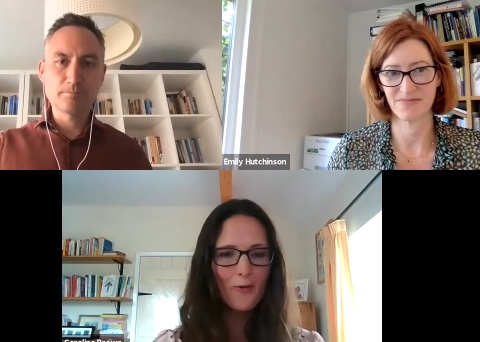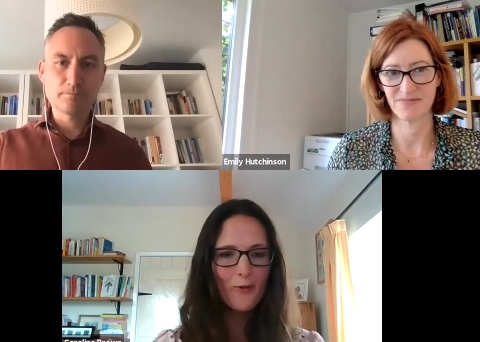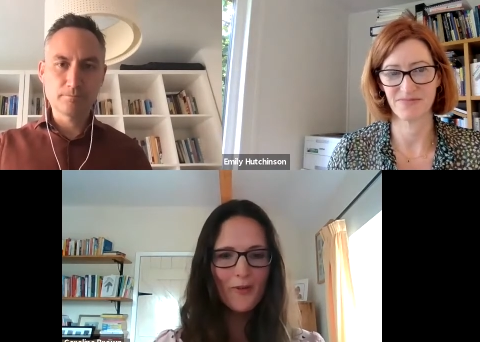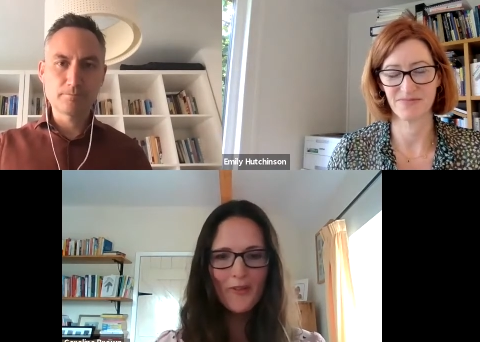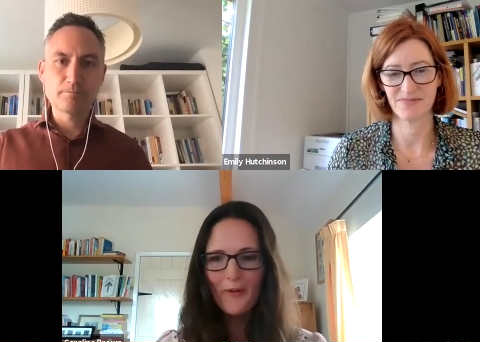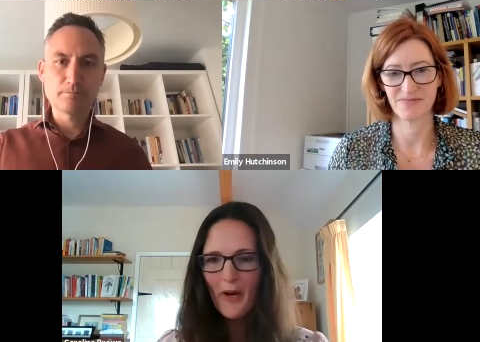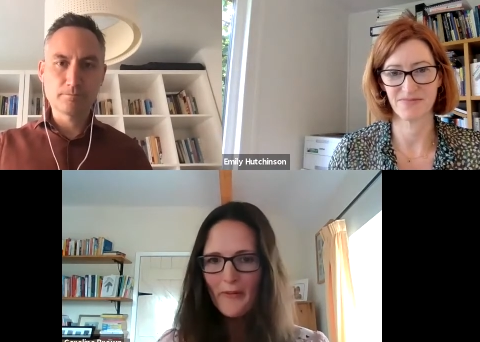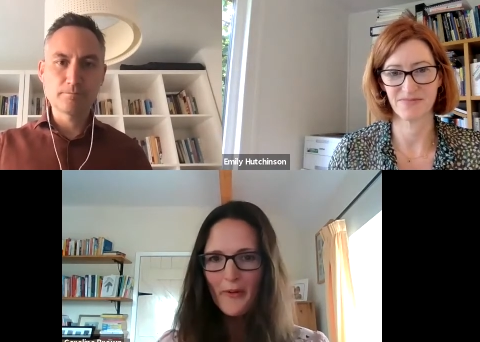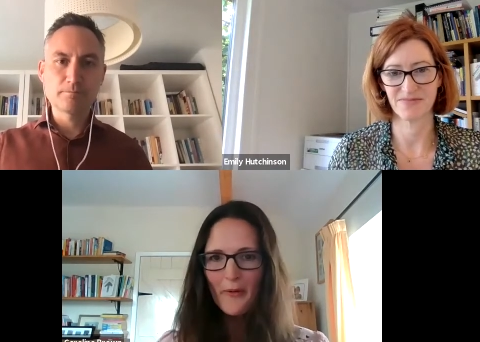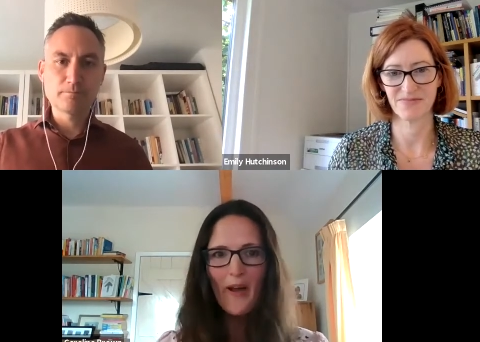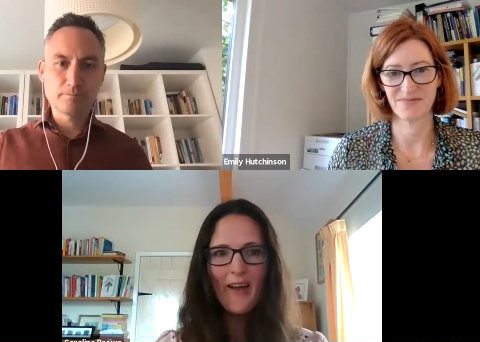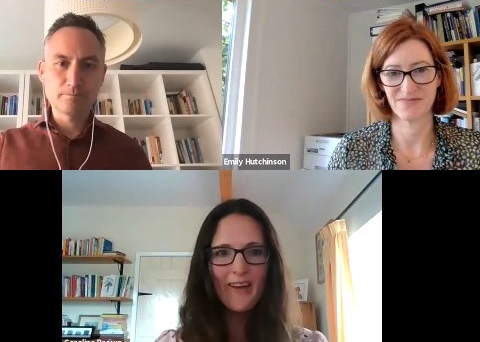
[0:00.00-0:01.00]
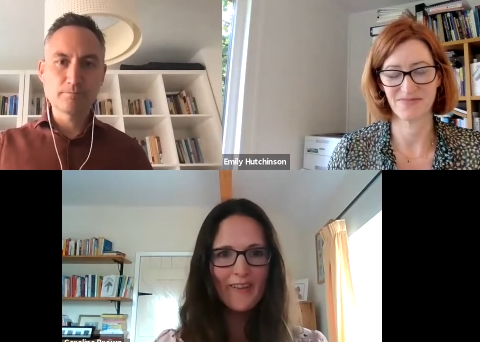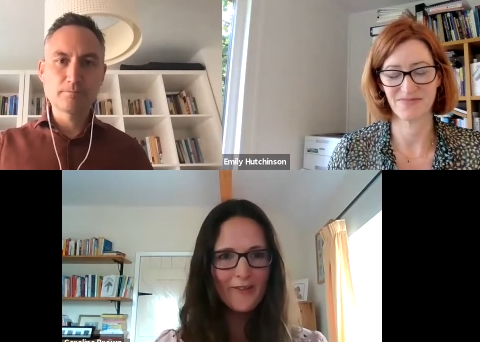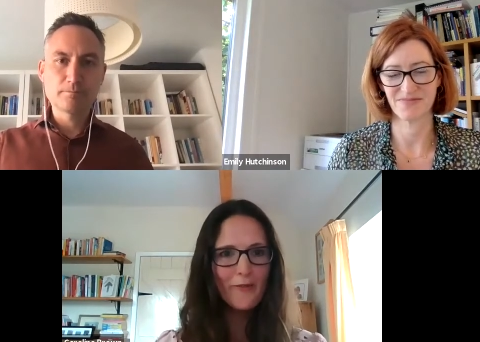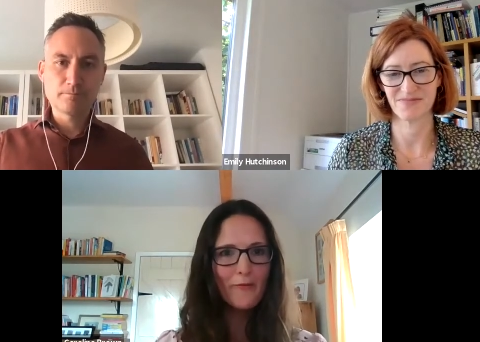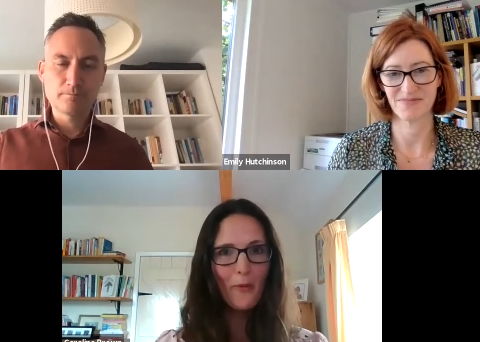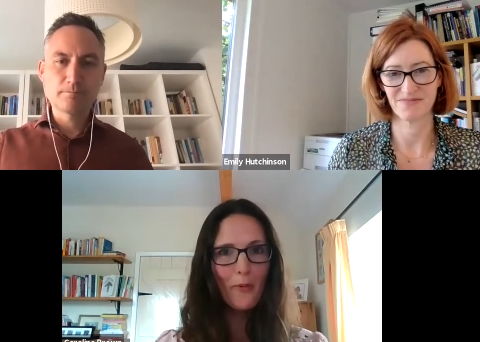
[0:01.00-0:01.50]
Speaker 1: or you know, have an
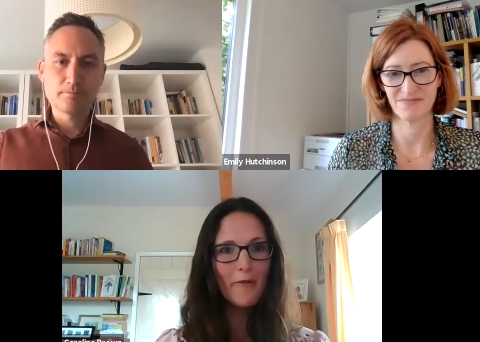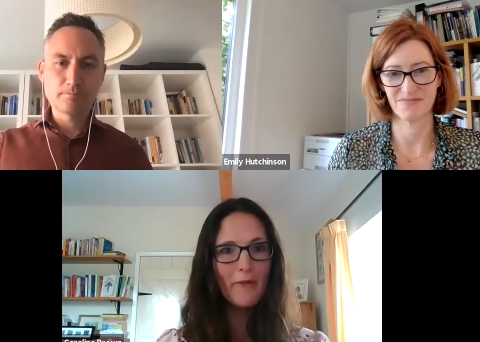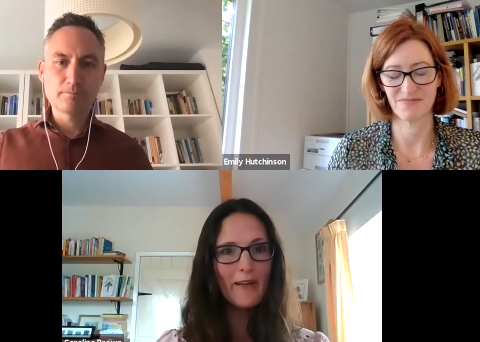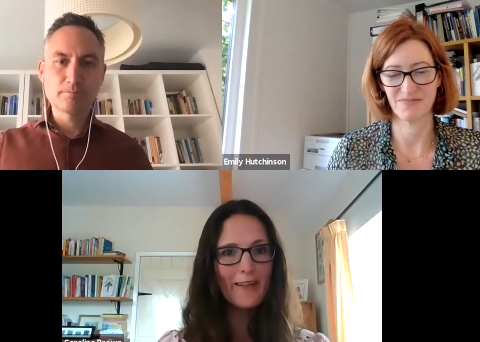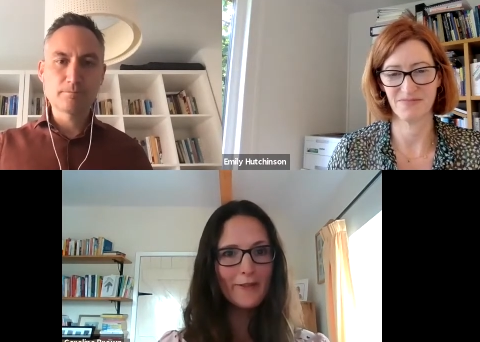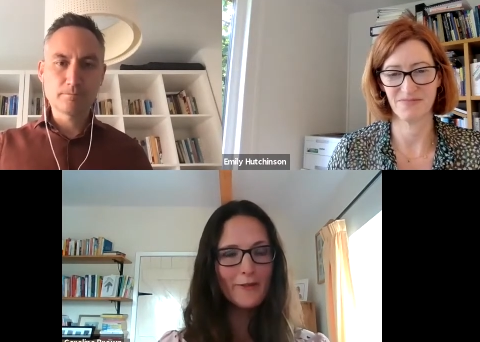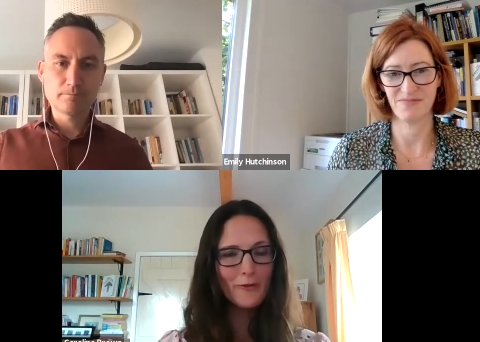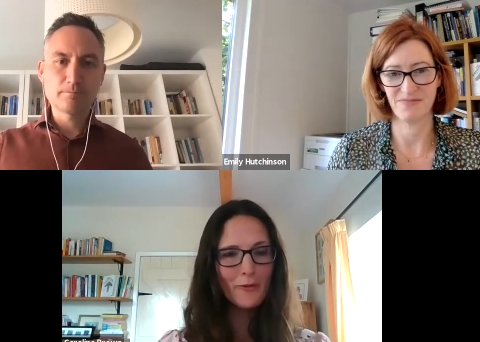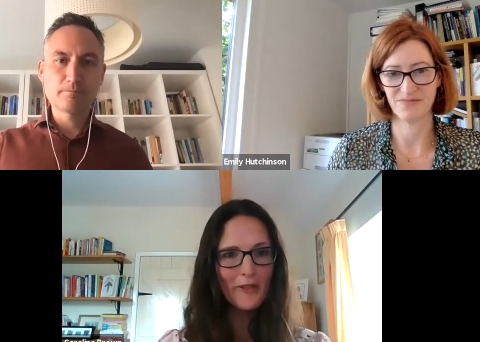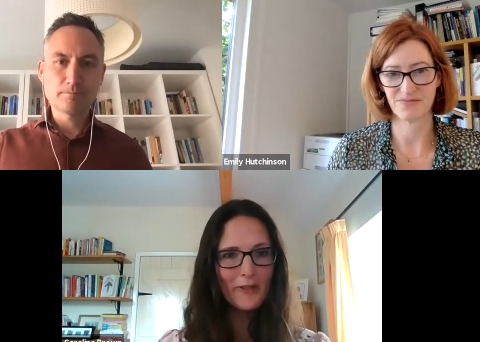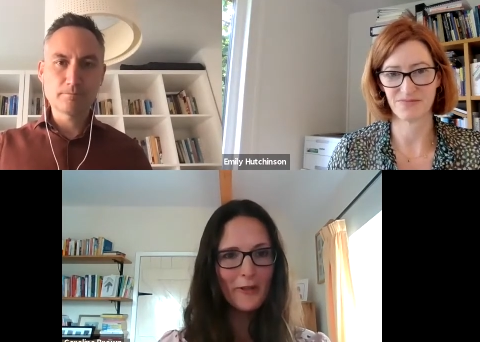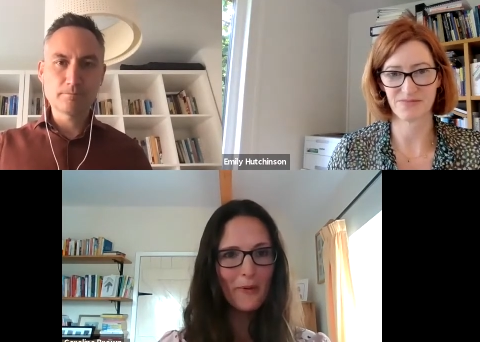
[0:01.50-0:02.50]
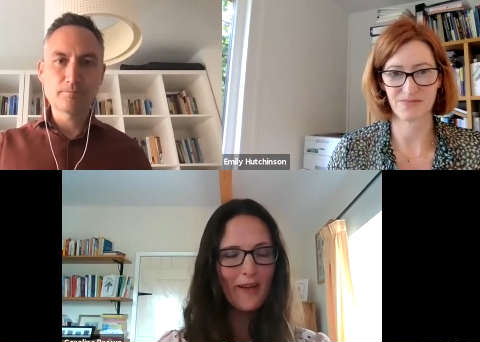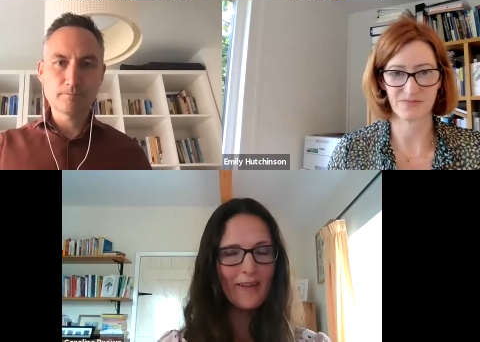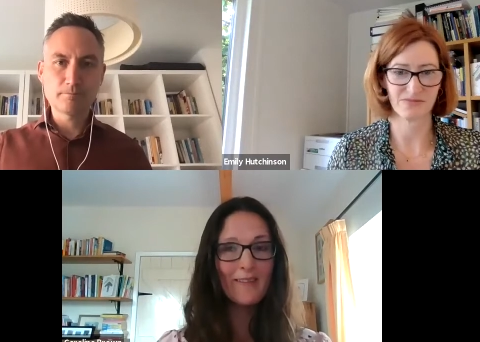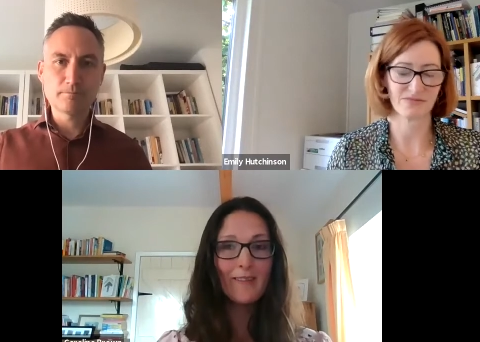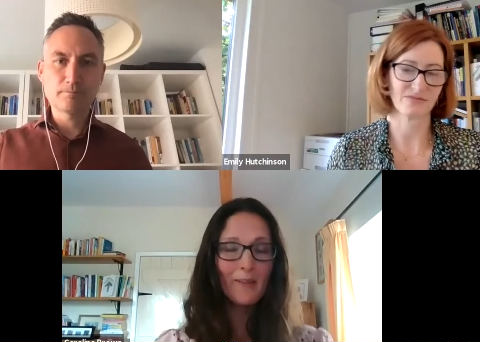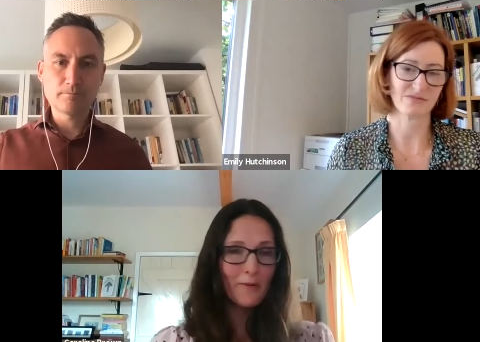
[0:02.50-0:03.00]
awareness of what they really enjoy
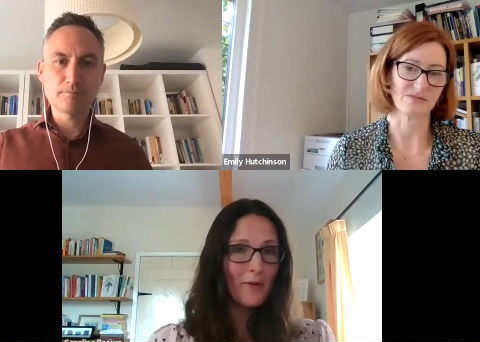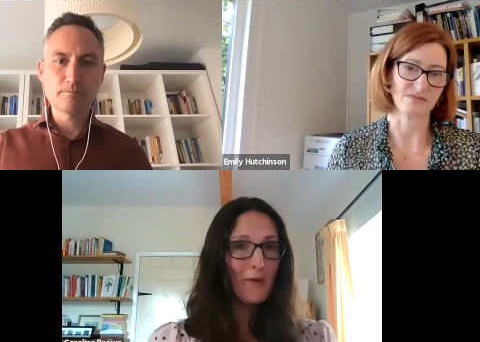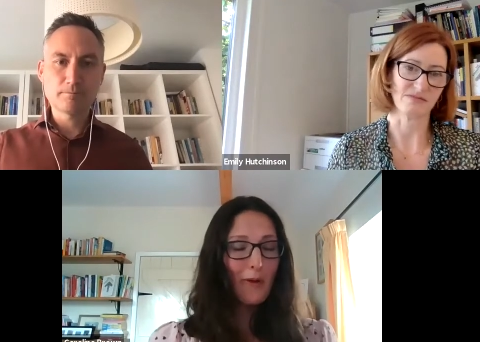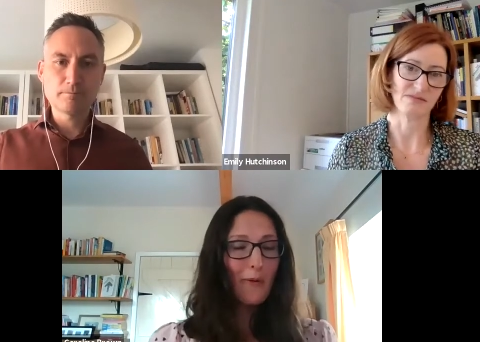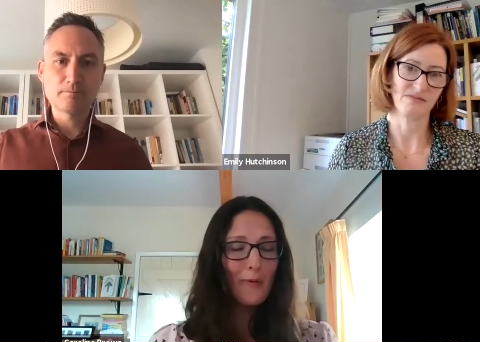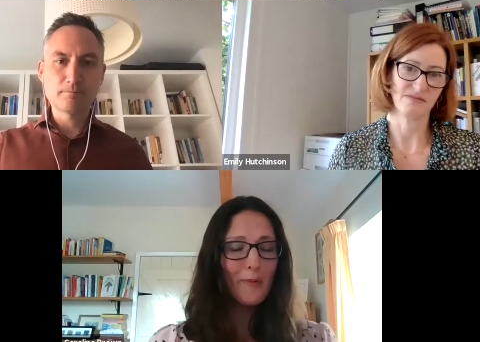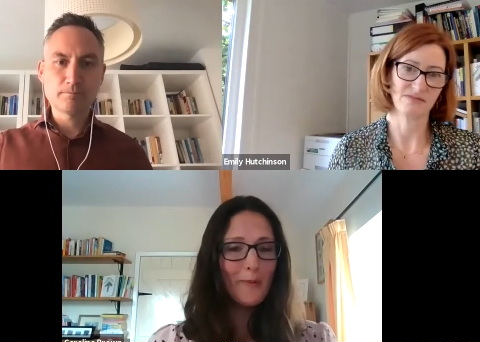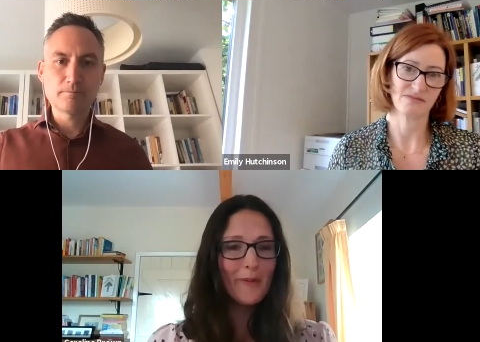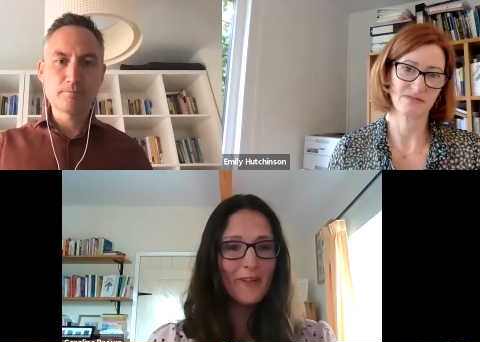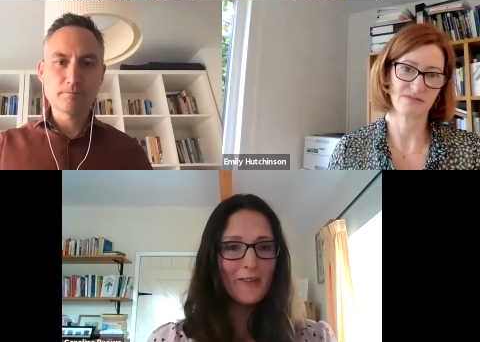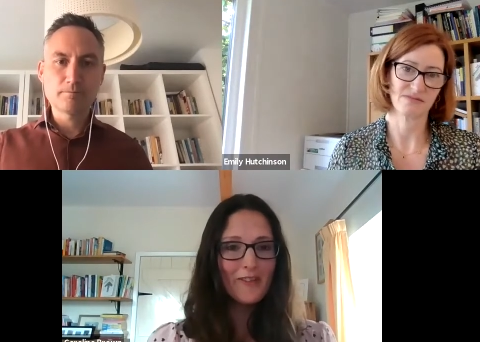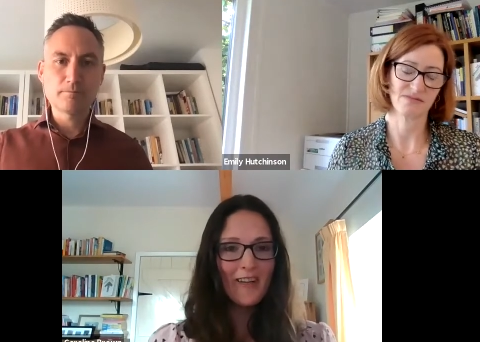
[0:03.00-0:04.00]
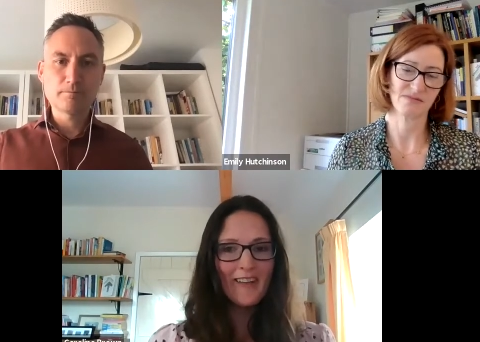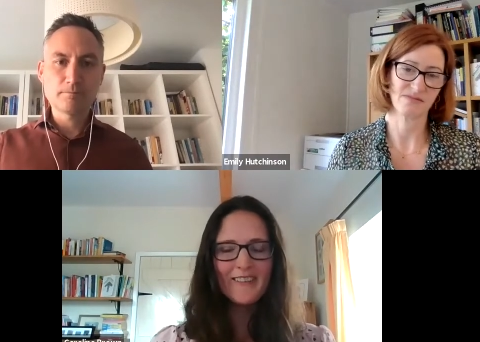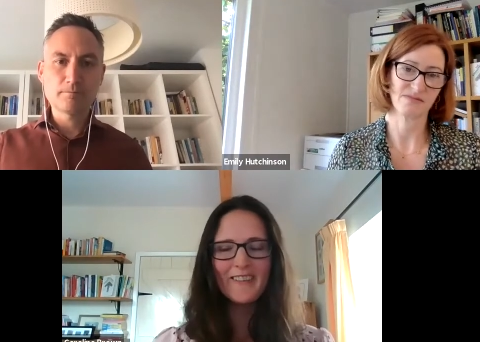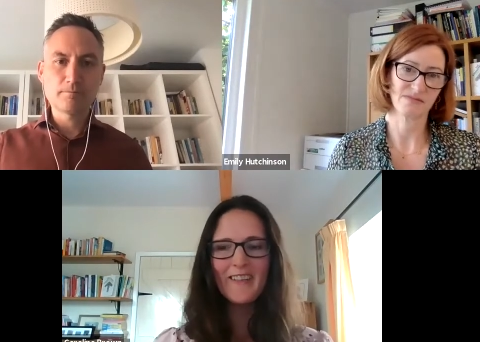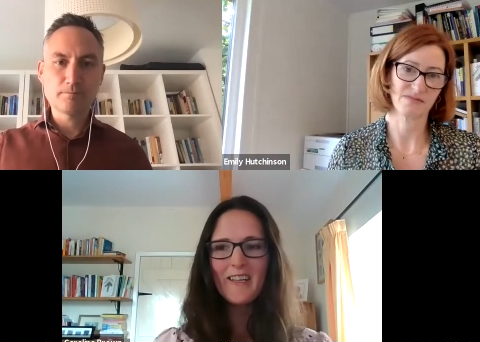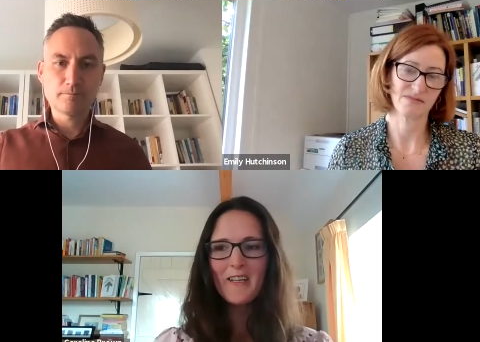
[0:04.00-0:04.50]
doing, and that they'll probably be good
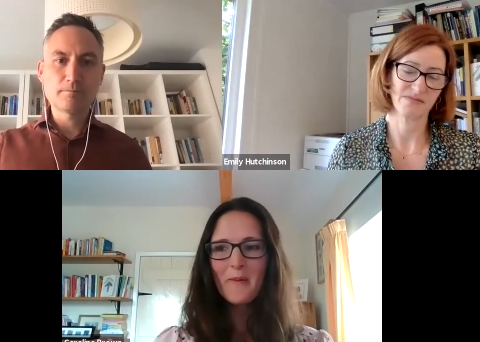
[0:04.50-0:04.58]
at.